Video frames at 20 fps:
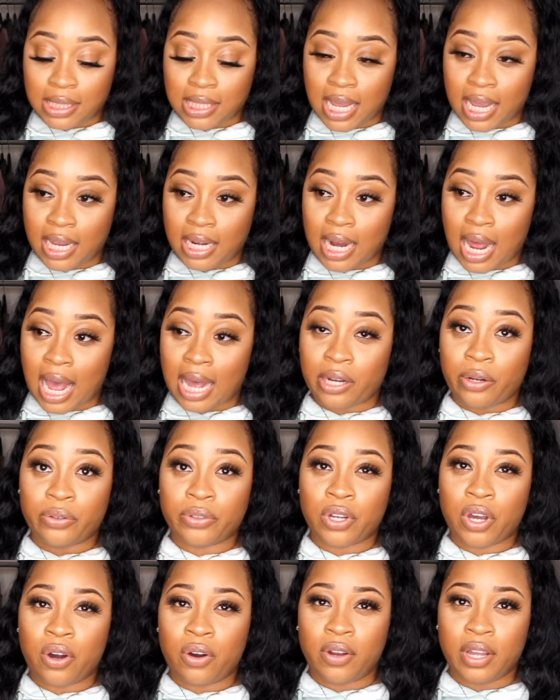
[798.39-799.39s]
and I don't
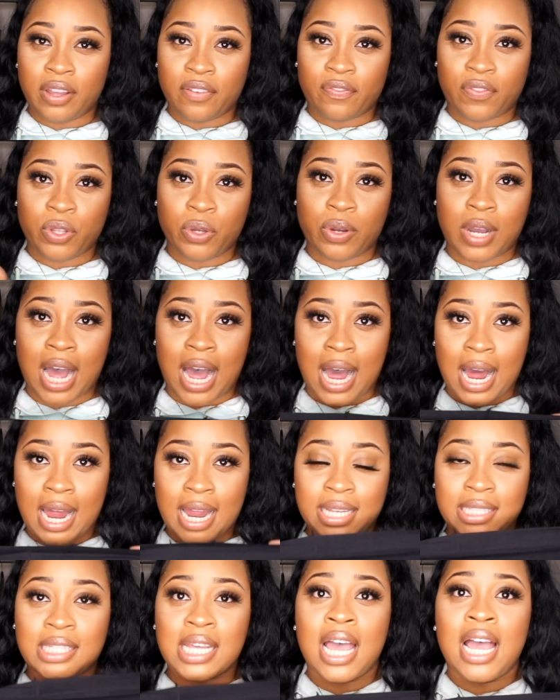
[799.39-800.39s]
know if you
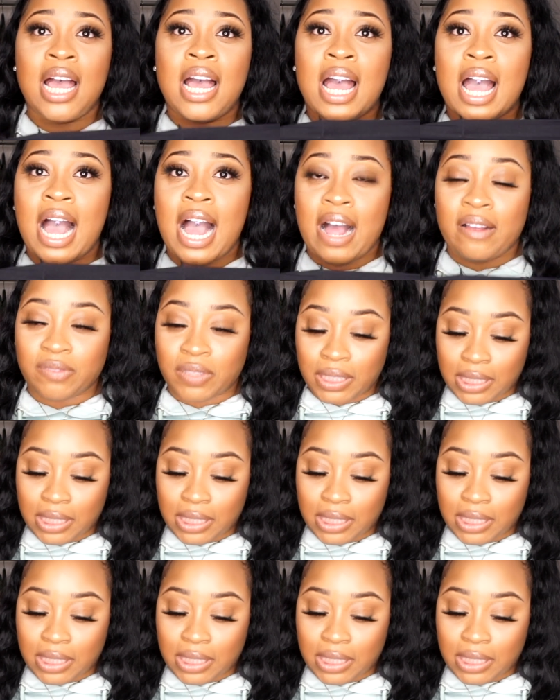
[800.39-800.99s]
guys have